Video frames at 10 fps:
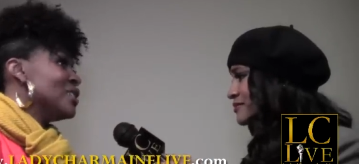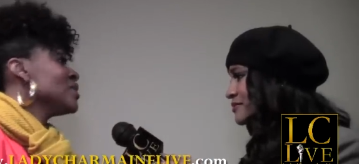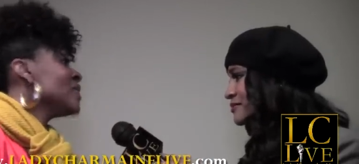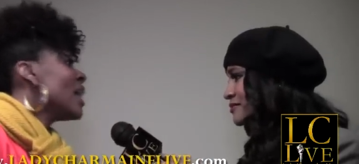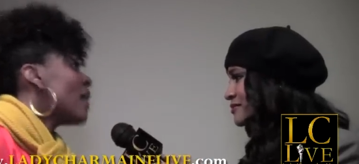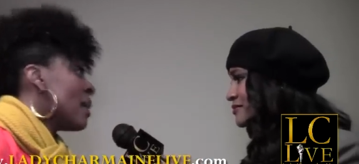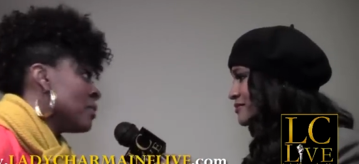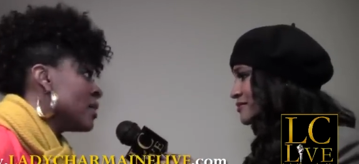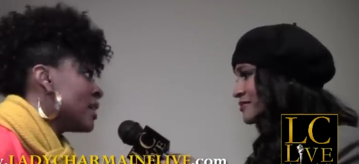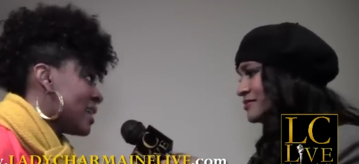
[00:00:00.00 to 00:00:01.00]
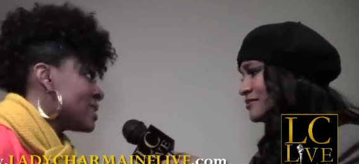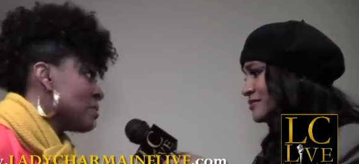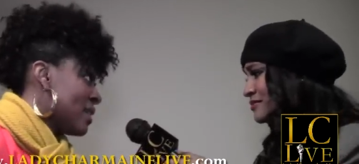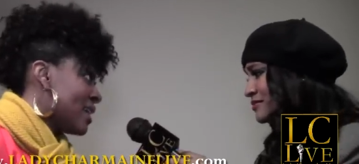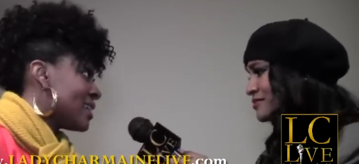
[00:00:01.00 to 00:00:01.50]
Speaker 1: So now I'm going to
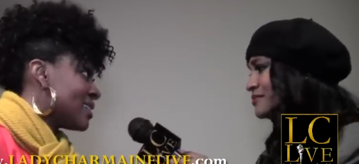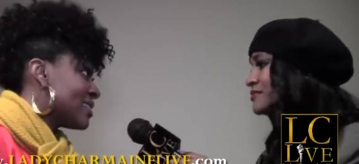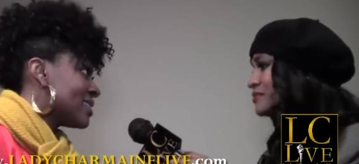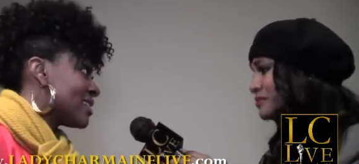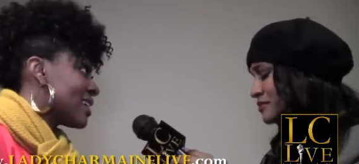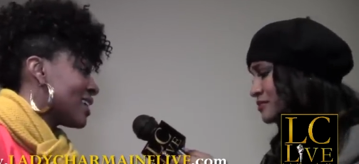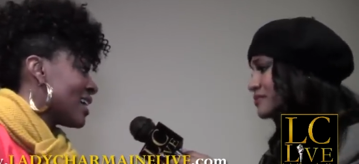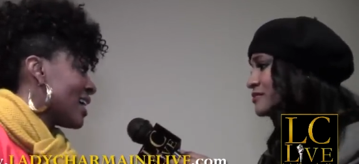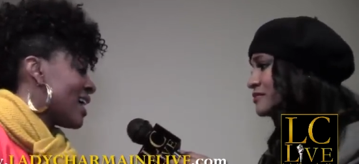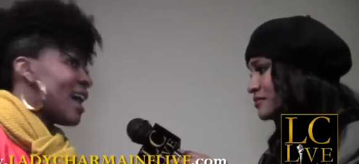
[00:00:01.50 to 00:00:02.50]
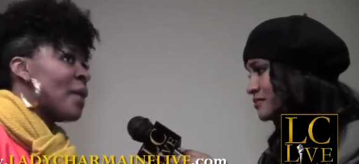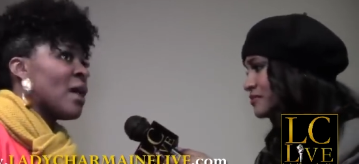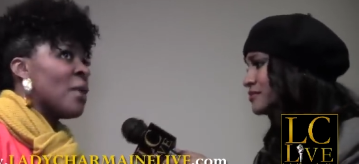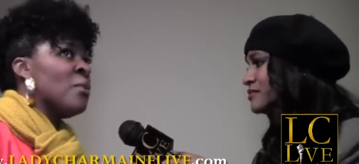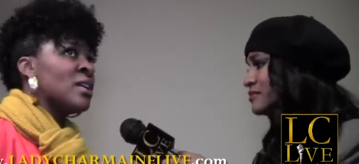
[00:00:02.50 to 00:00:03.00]
explain. Like
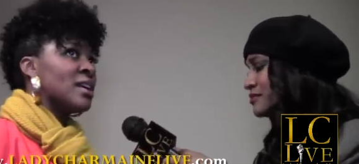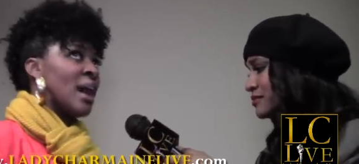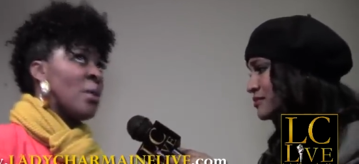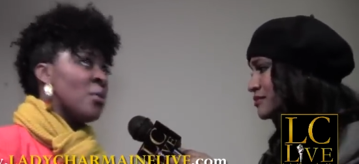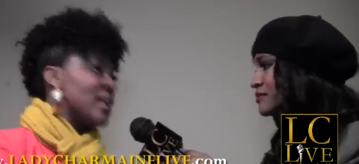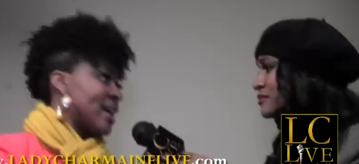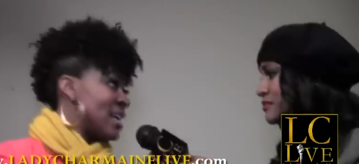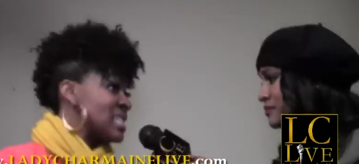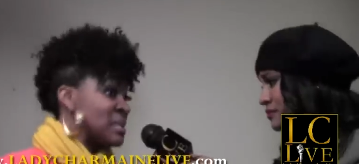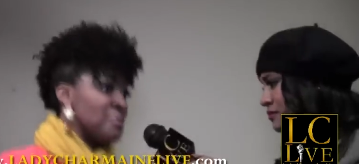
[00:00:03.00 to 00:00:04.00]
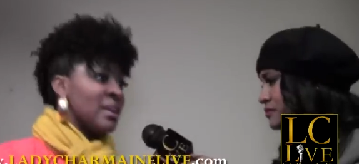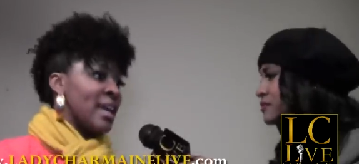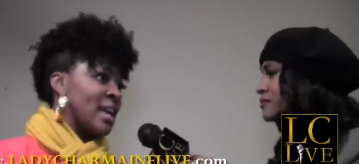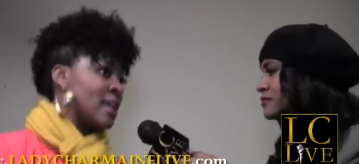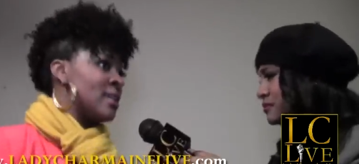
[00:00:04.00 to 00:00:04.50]
I want to I want to
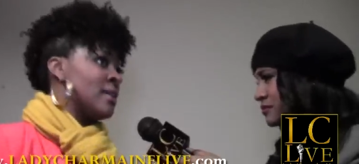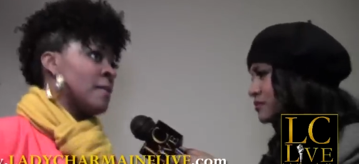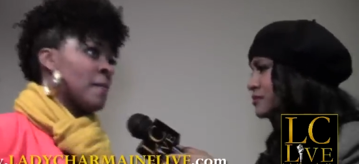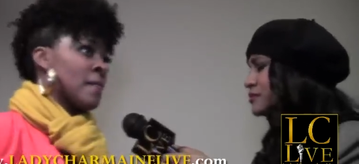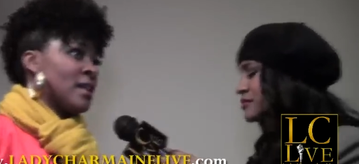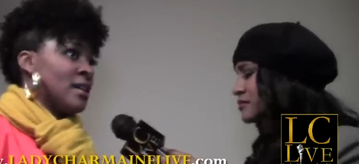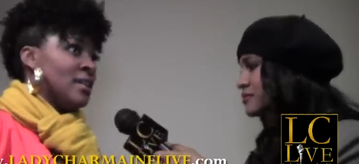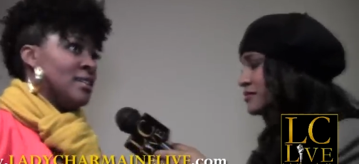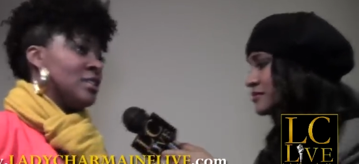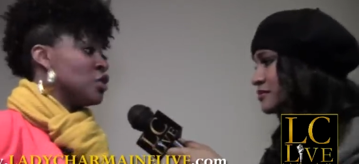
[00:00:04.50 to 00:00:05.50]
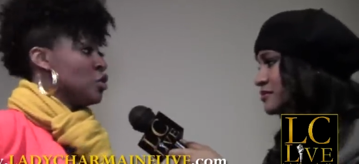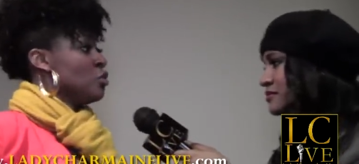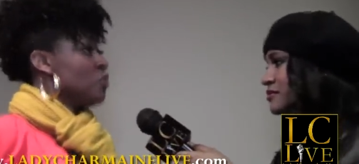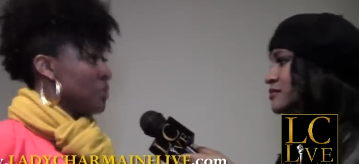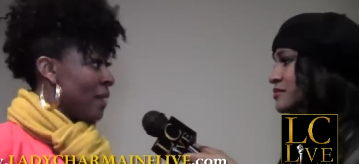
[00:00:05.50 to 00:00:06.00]
explain the
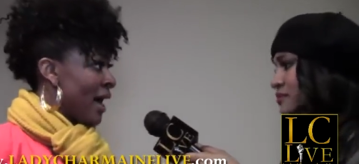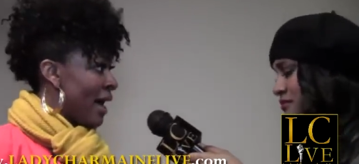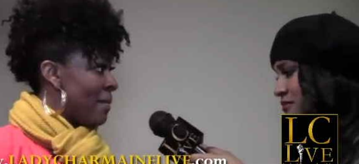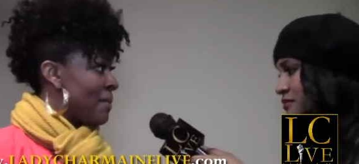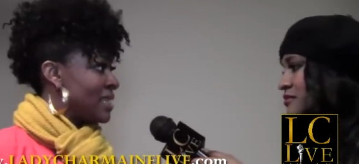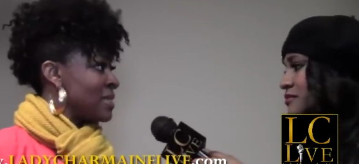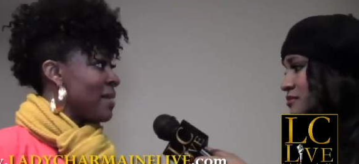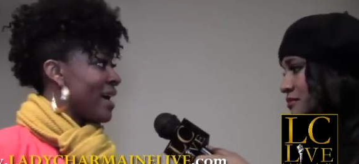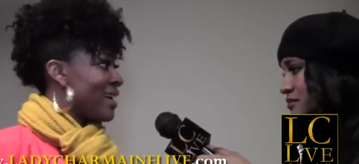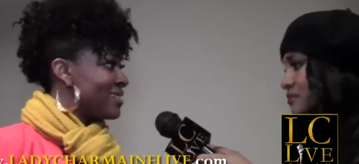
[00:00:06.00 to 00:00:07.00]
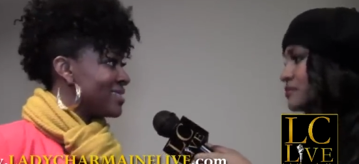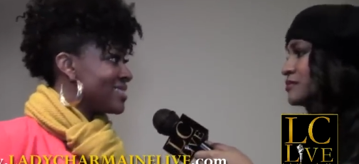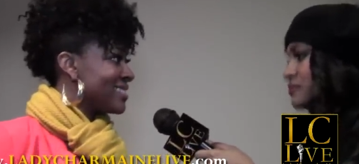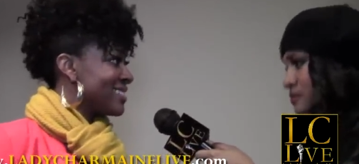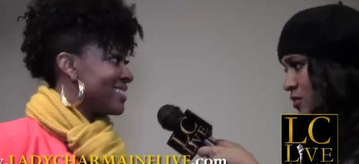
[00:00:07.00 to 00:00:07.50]
truth behind my smiles.
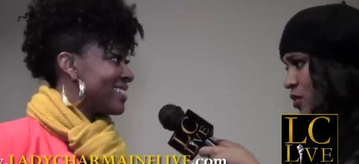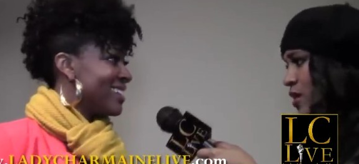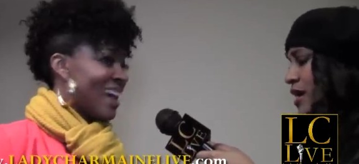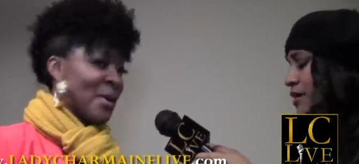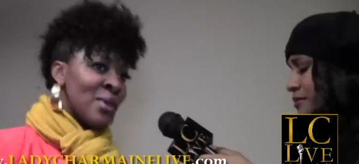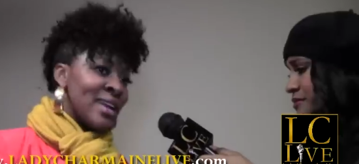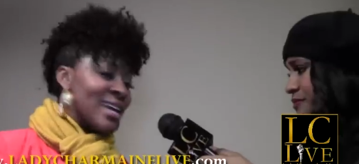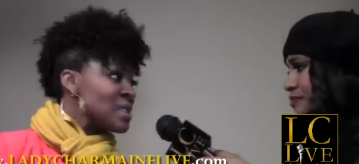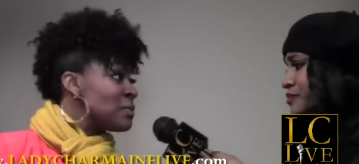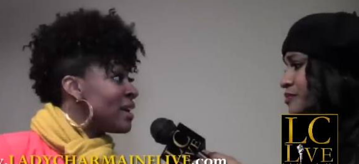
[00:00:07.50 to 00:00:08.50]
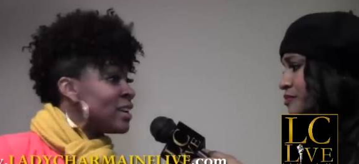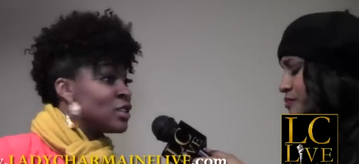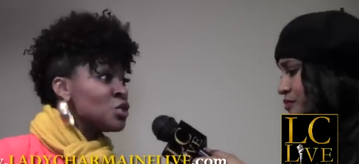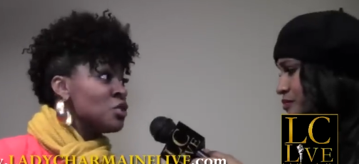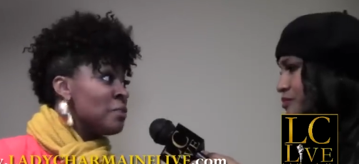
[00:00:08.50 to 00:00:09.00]
I want to explain
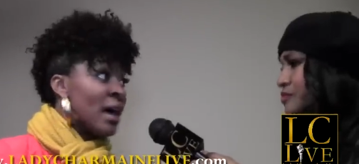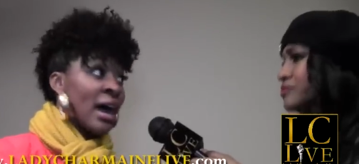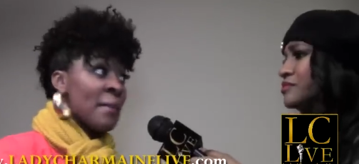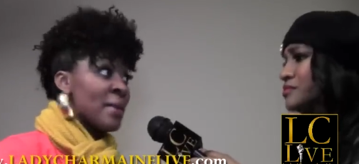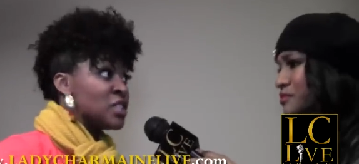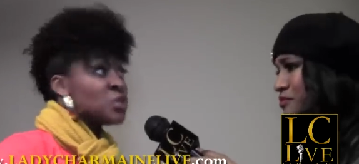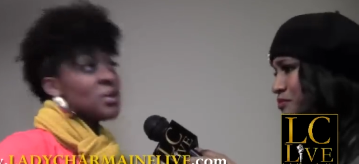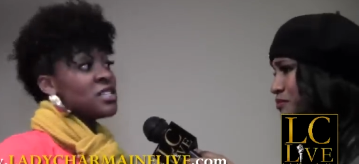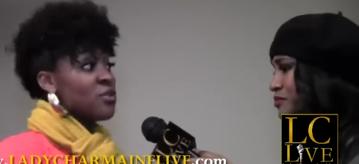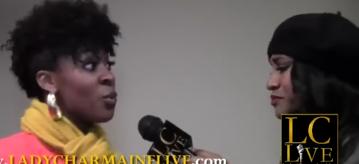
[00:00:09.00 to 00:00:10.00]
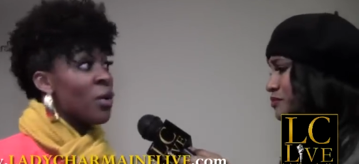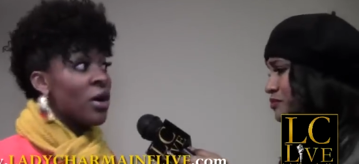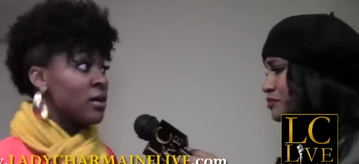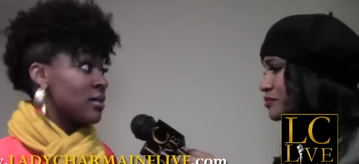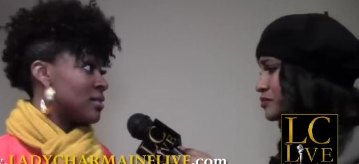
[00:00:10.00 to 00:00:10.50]
the truth behind my choice of
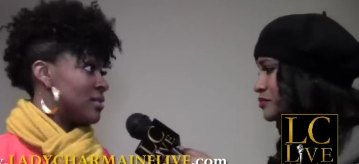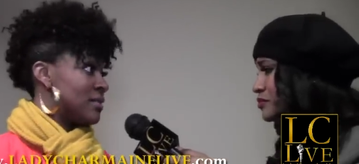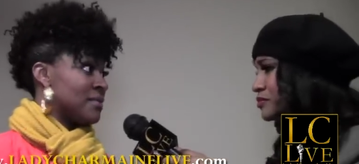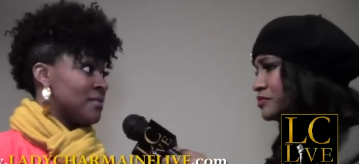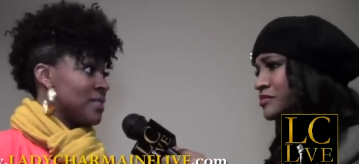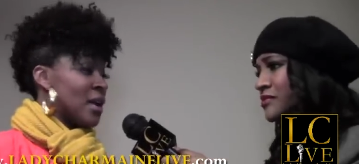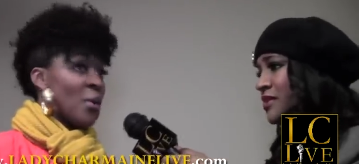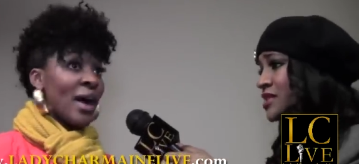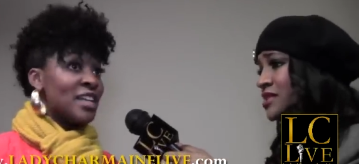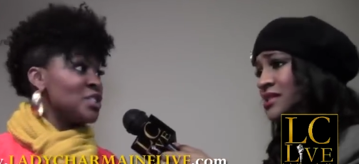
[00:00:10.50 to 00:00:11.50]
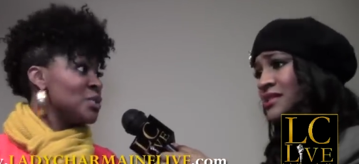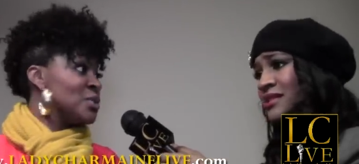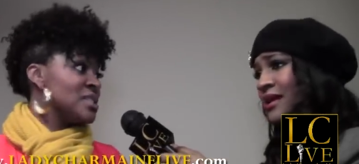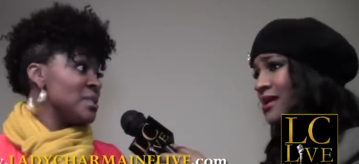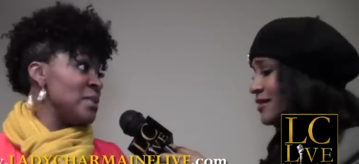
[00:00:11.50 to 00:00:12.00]
walk. Why I
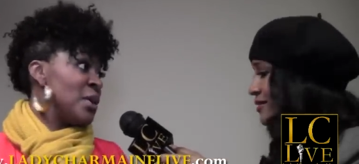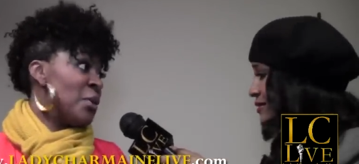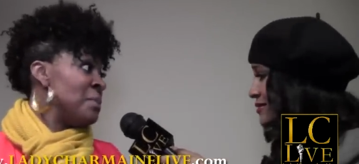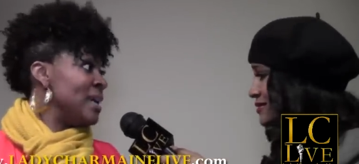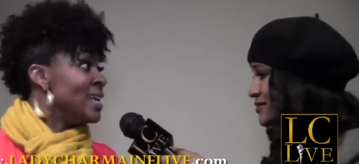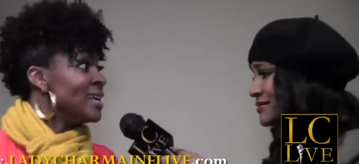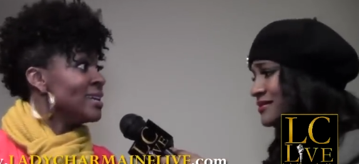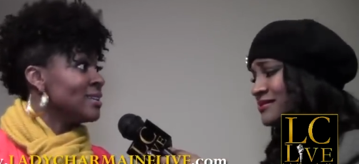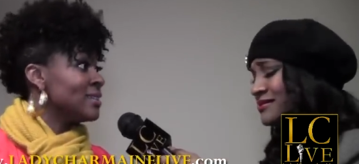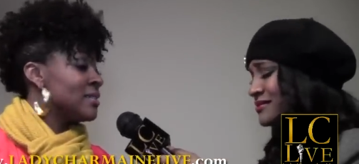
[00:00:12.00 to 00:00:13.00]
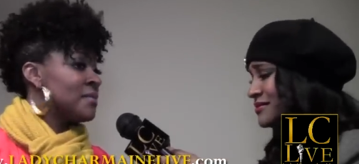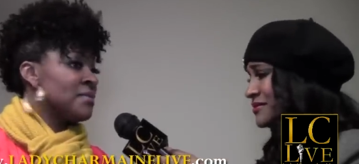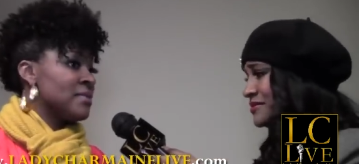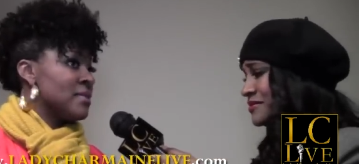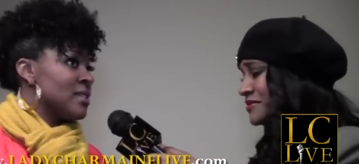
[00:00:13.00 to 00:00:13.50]
choose to be obedient.
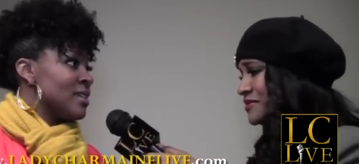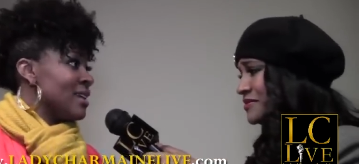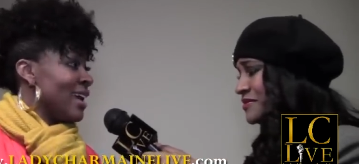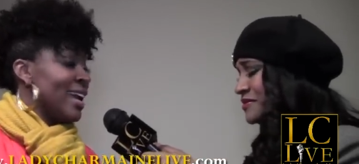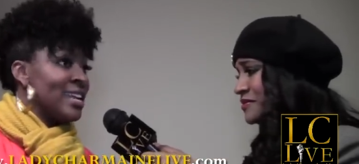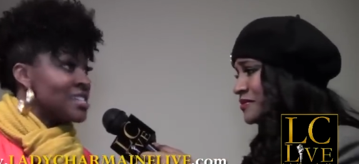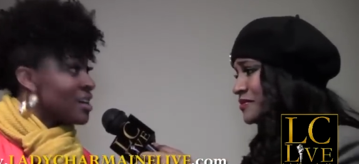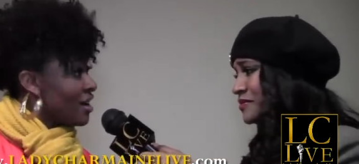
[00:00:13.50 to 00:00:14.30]
It is